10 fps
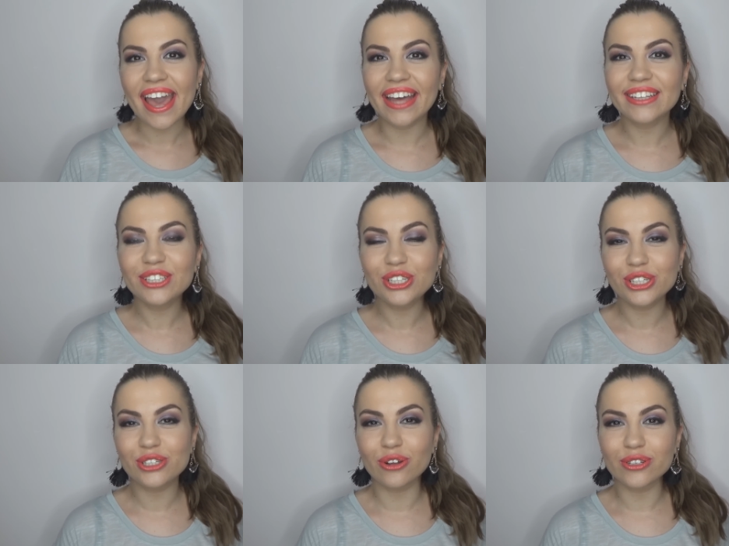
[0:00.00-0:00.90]
and
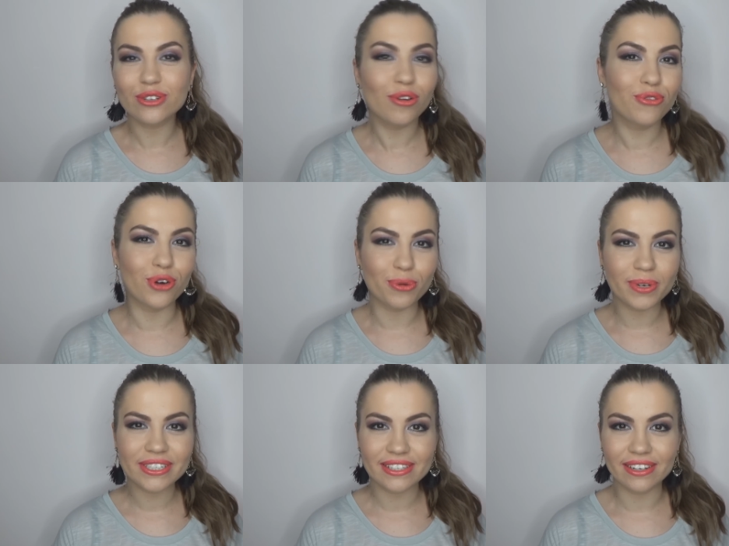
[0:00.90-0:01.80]
she's also a
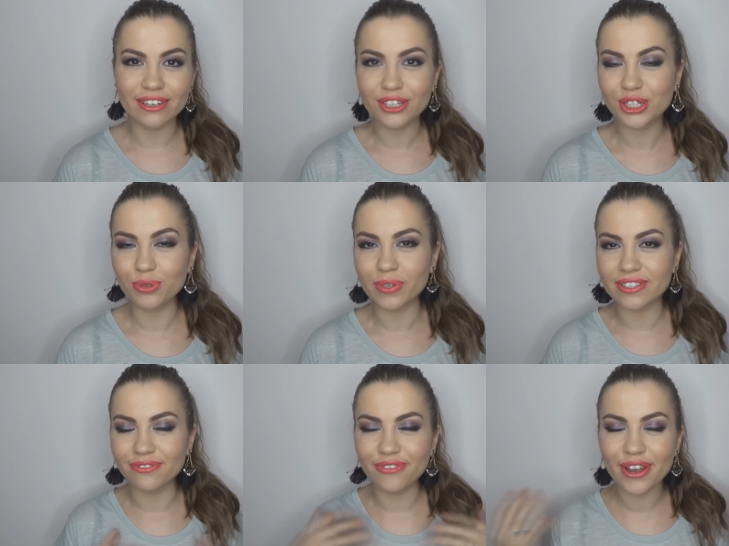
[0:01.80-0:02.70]
former singer. She
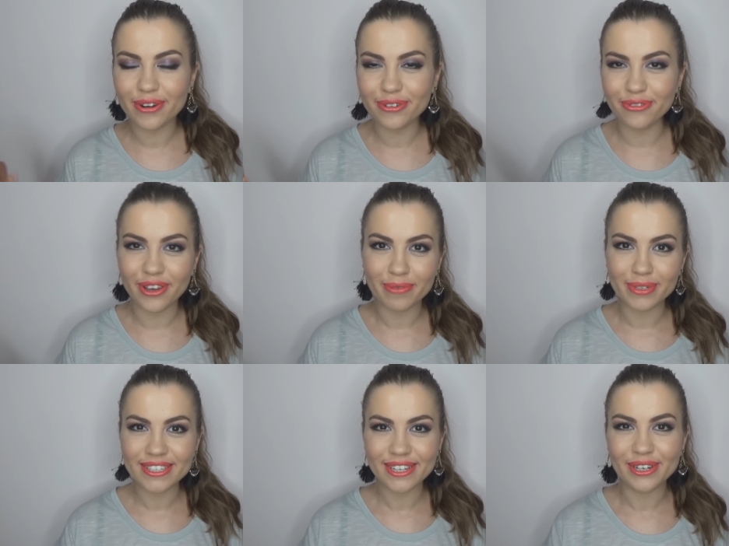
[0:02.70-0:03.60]
was very
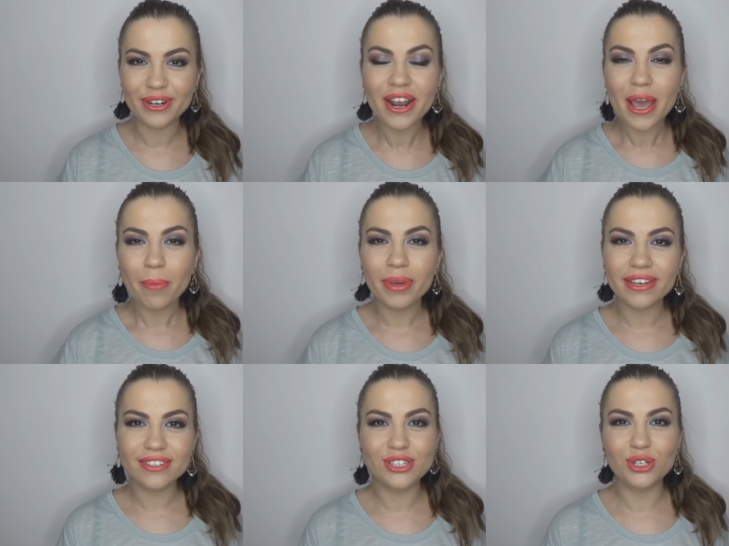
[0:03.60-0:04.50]
famous here
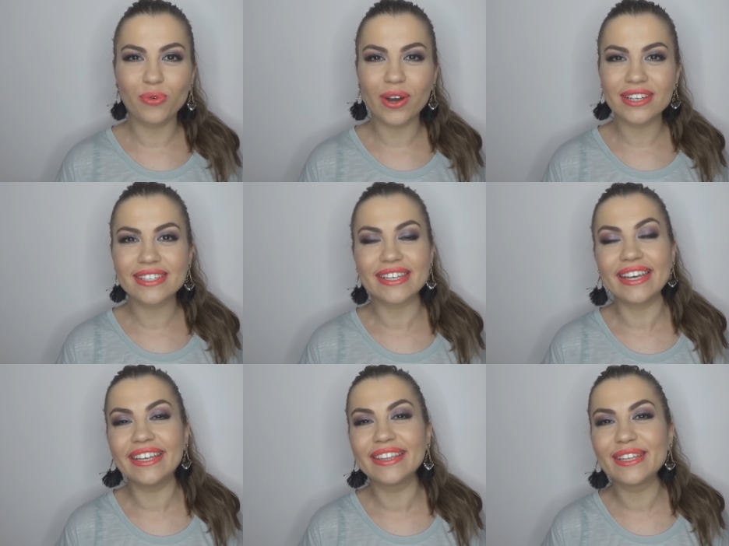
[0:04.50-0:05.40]
because she was
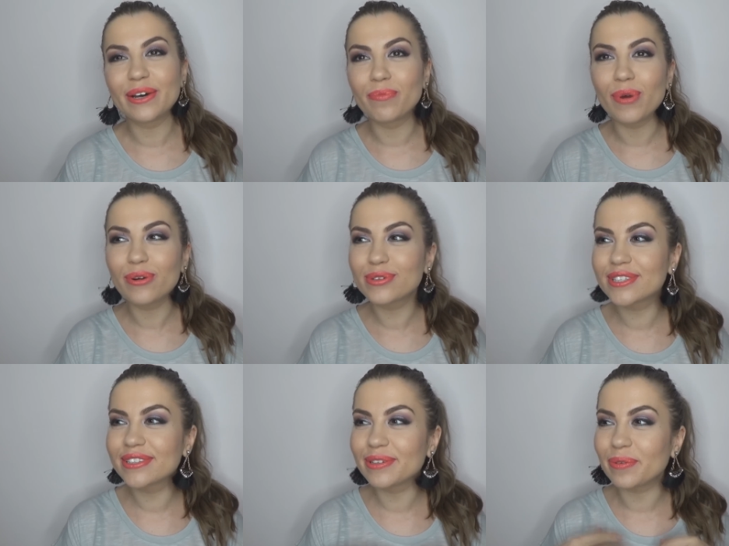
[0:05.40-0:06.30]
in the
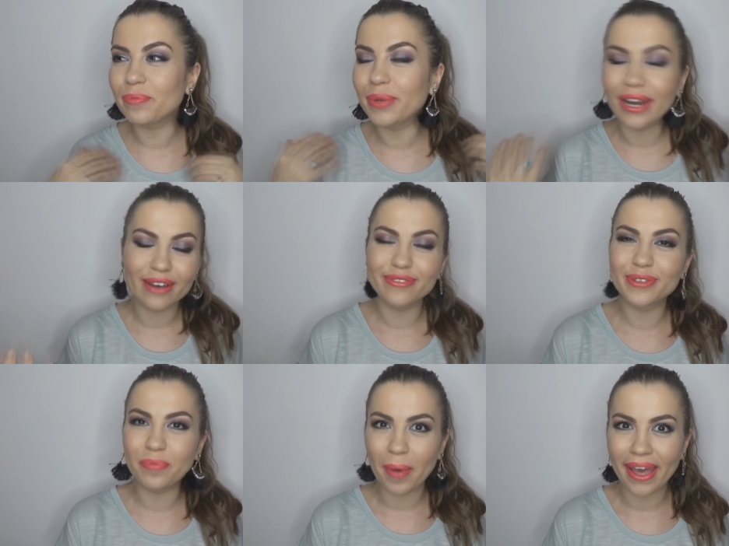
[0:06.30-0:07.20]
most
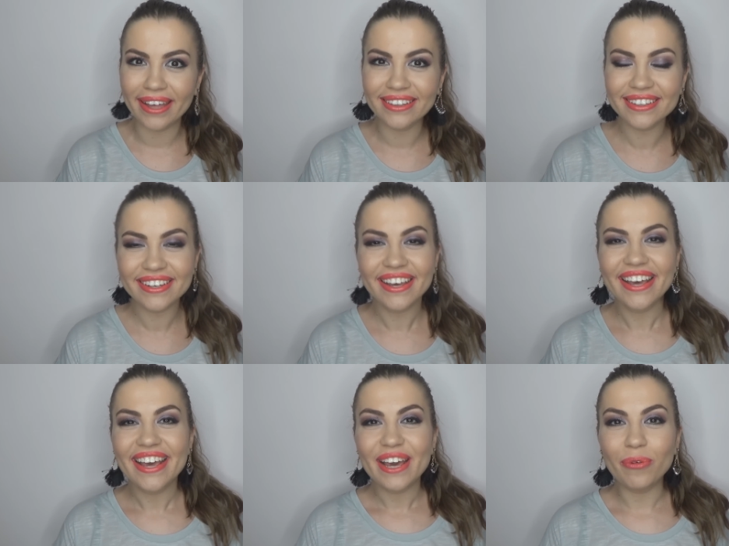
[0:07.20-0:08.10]
beloved band
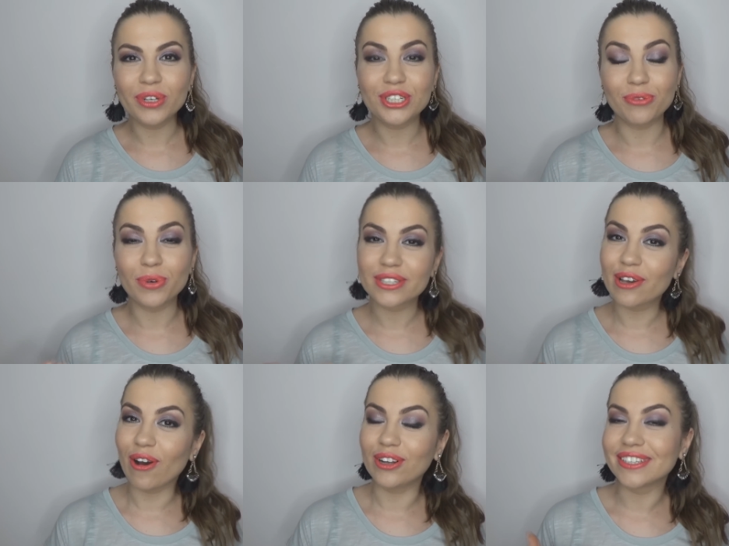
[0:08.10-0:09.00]
which was
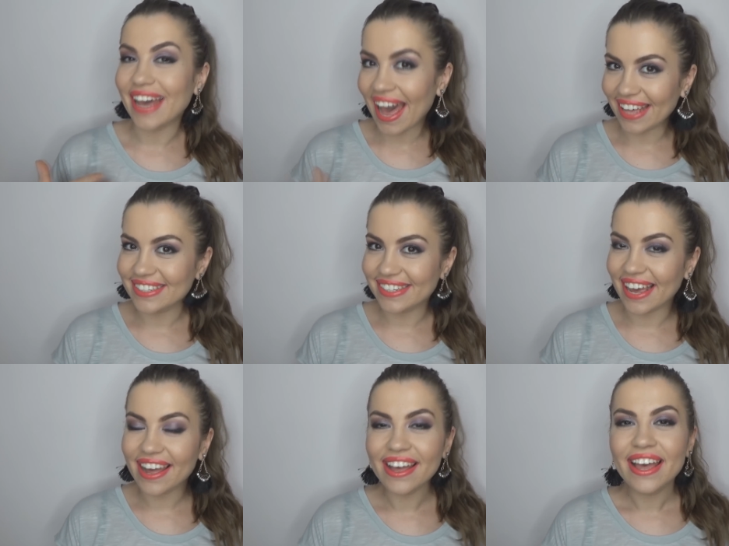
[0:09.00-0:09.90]
called
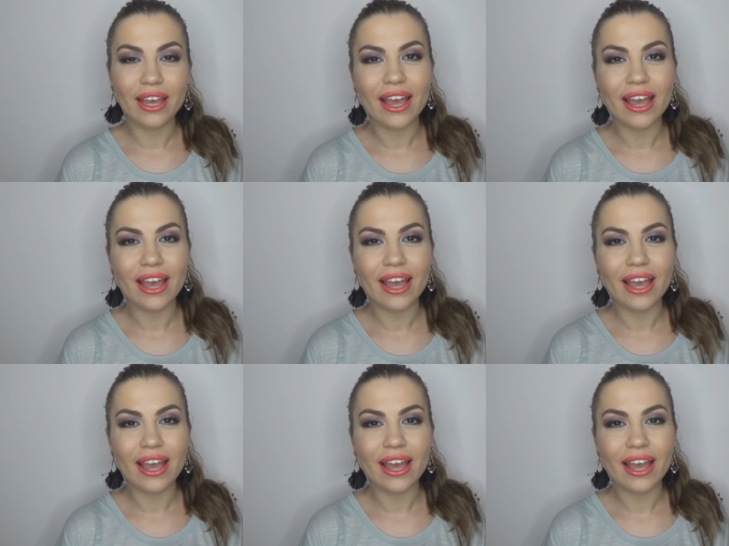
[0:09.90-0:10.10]
Asia